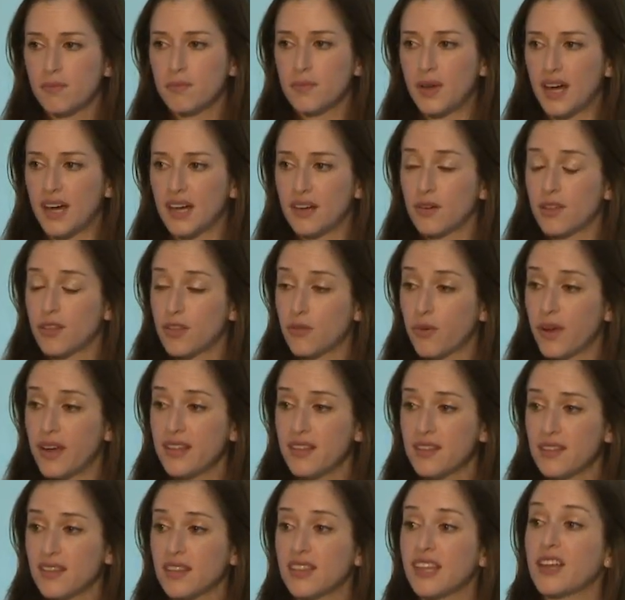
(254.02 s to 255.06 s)
uh,
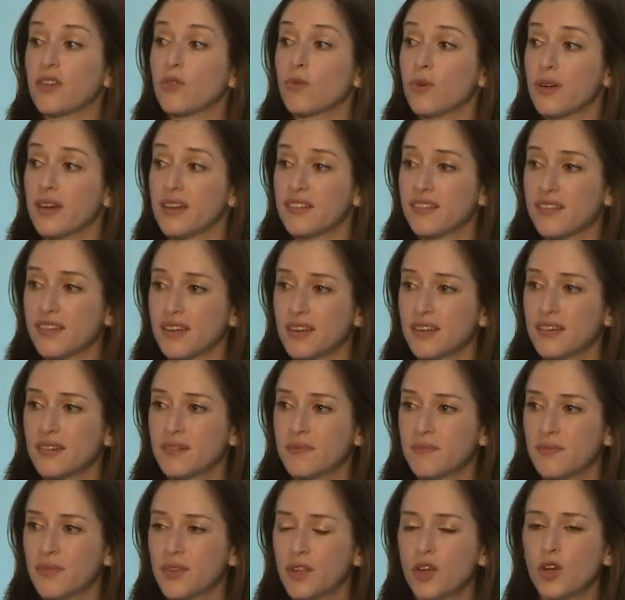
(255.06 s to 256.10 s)
threat than risk.
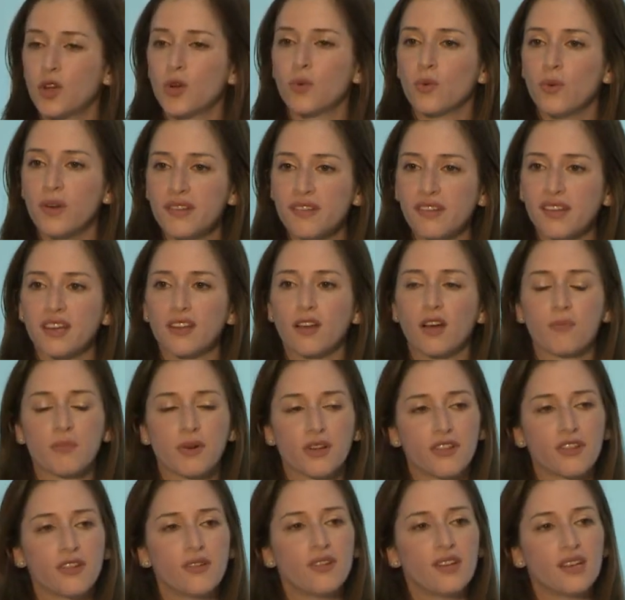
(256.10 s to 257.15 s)
Risk and
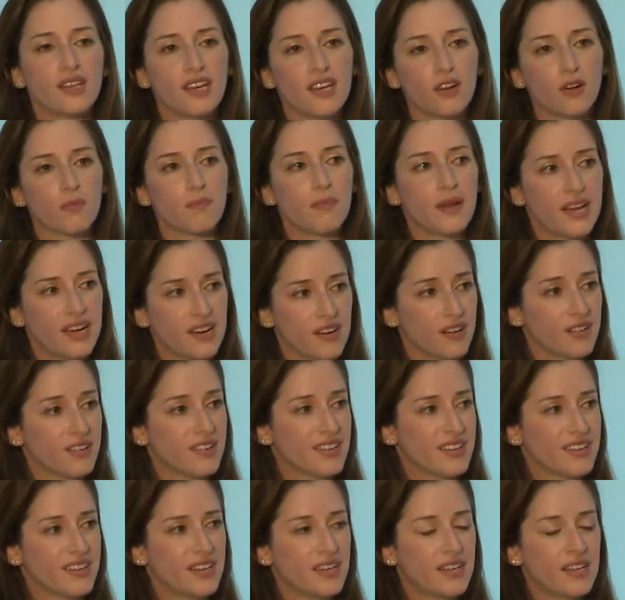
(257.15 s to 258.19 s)
opportunity are paired,
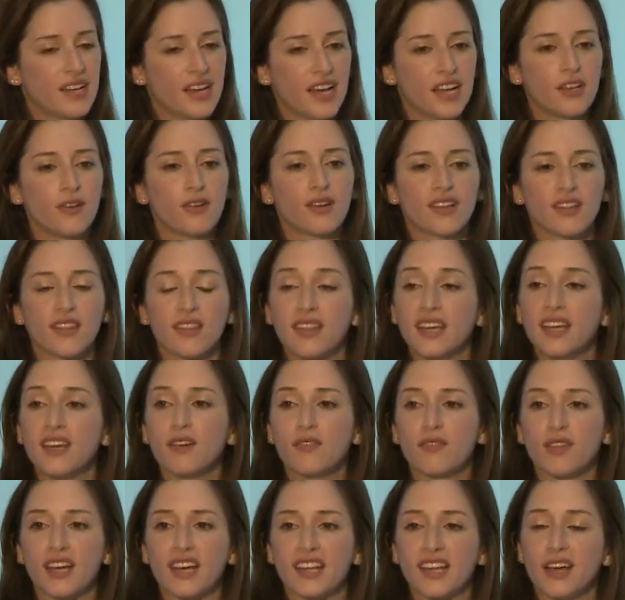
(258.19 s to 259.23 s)
and you can think of
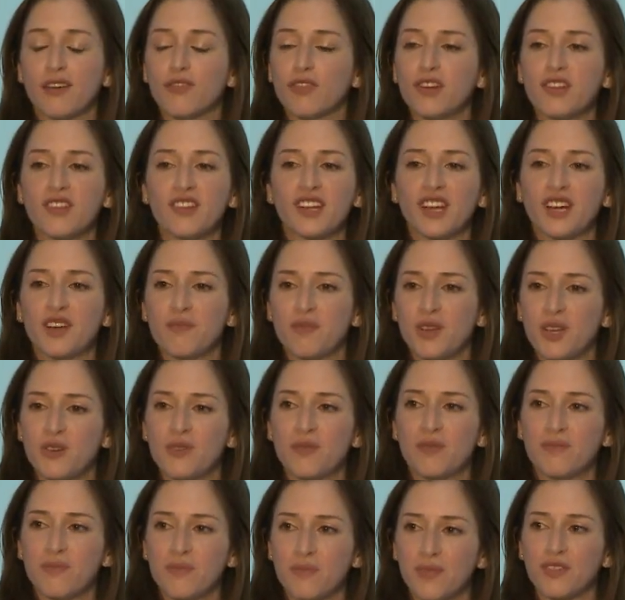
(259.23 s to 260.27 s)
that every time you
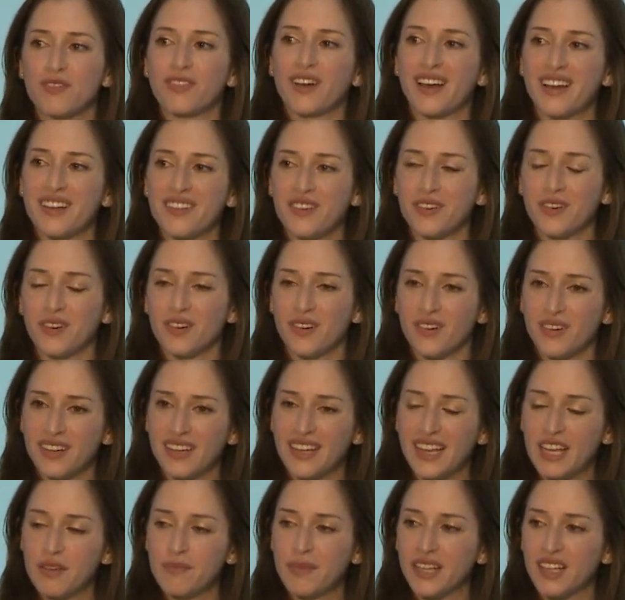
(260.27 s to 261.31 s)
provide your
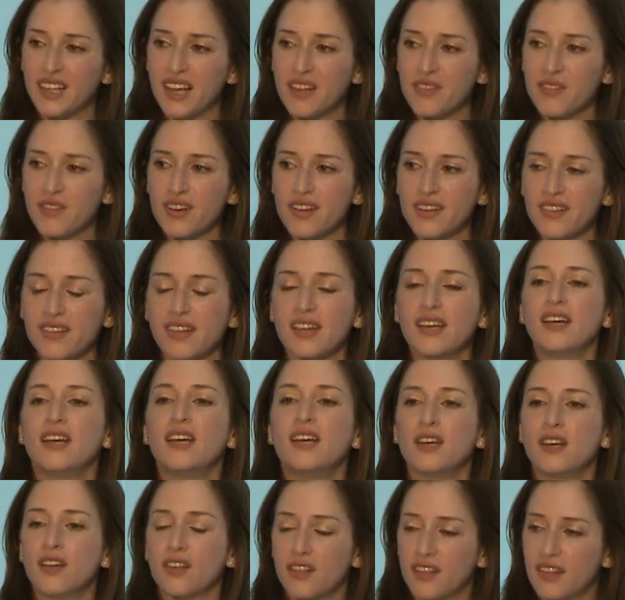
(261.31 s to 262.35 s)
email address
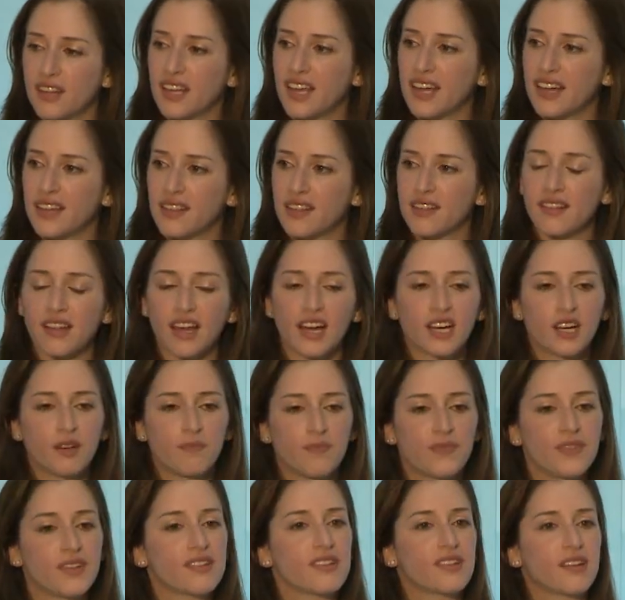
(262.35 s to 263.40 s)
to get um,
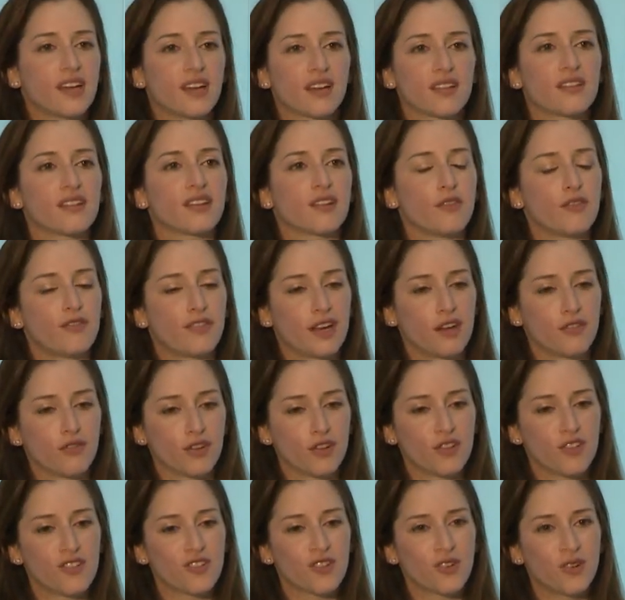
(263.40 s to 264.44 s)
discounts at a favorite
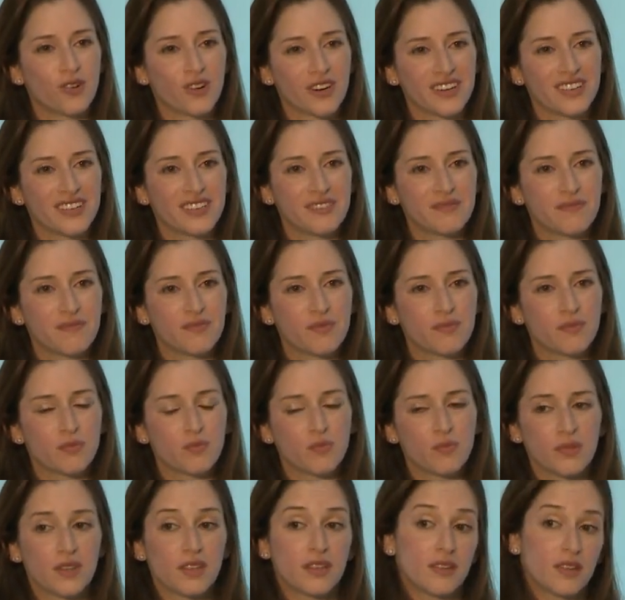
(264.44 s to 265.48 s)
store. Mm
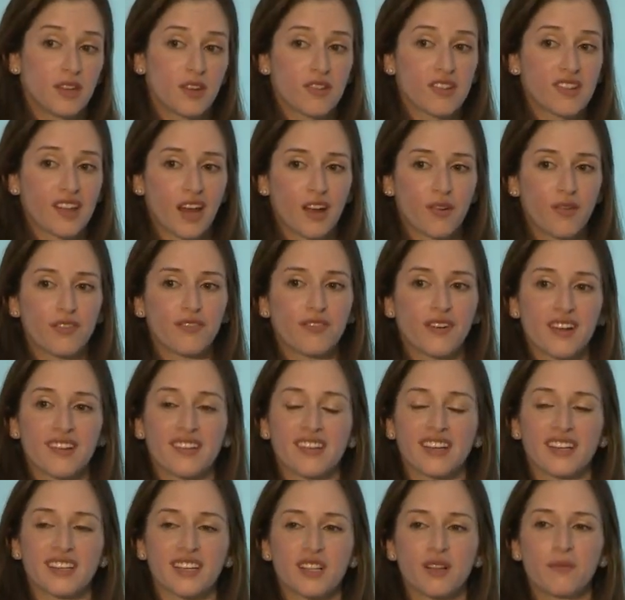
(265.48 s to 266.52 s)
-hmm. You're
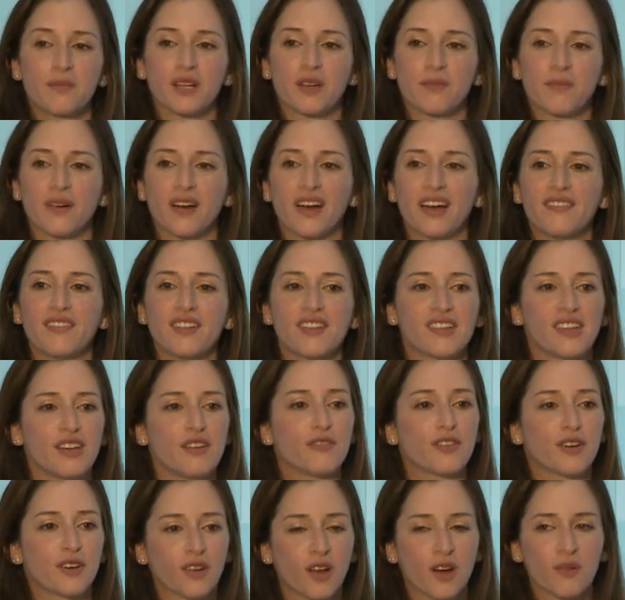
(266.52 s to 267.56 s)
sacrificing a little bit of privacy
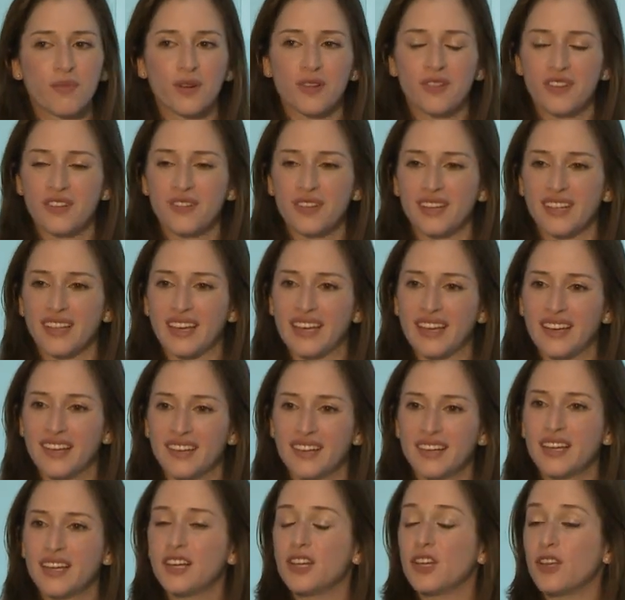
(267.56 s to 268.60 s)
for an opportunity.
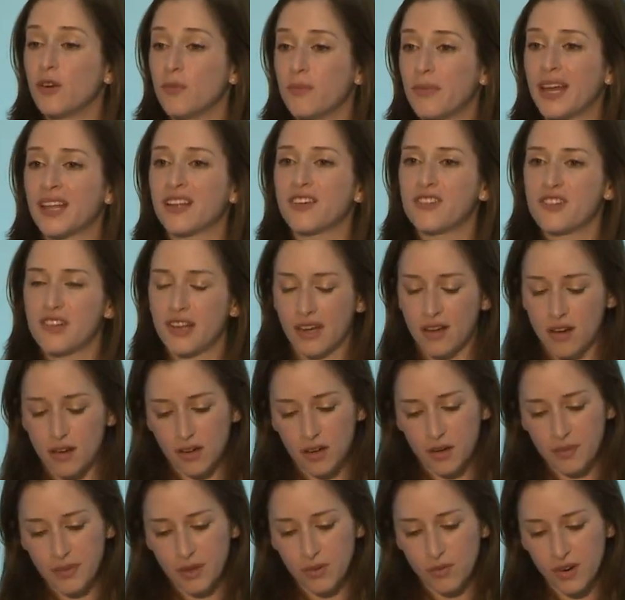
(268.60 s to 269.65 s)
You're managing
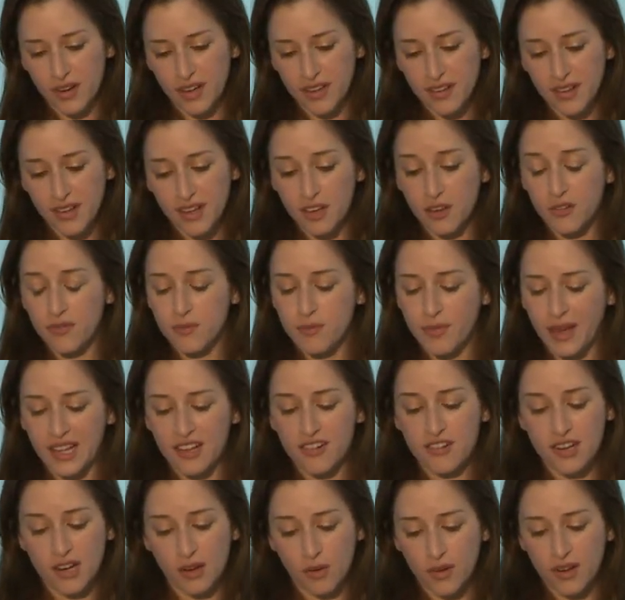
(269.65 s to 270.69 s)
harm and risk. You're
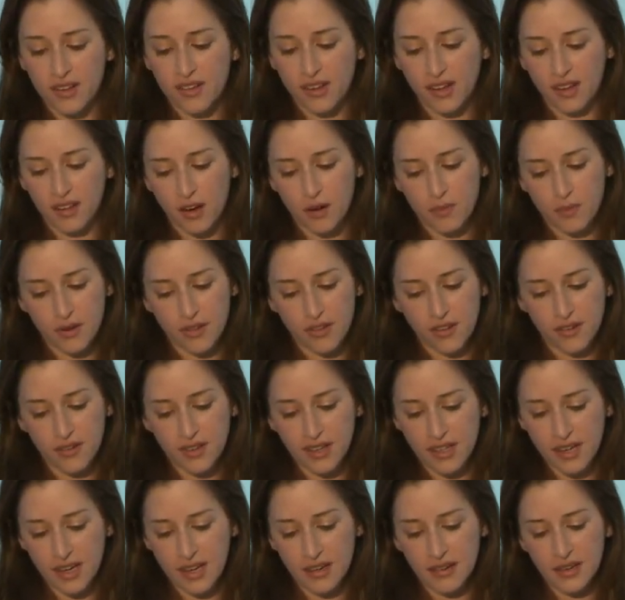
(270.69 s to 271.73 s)
managing risk and
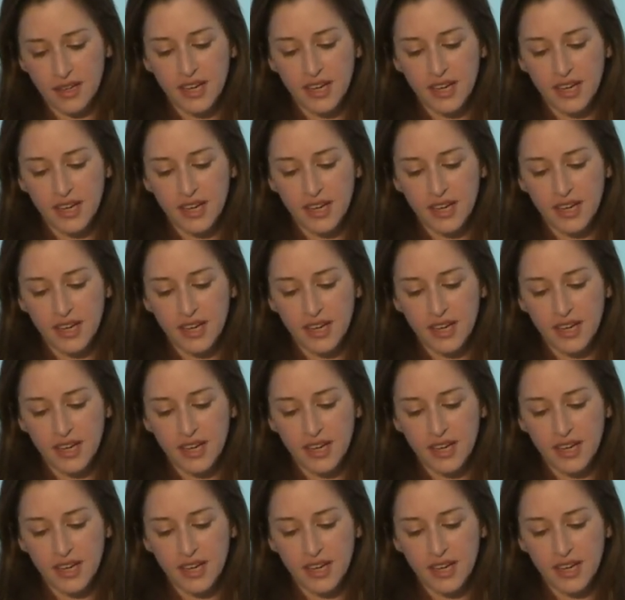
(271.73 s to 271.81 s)
opportunity.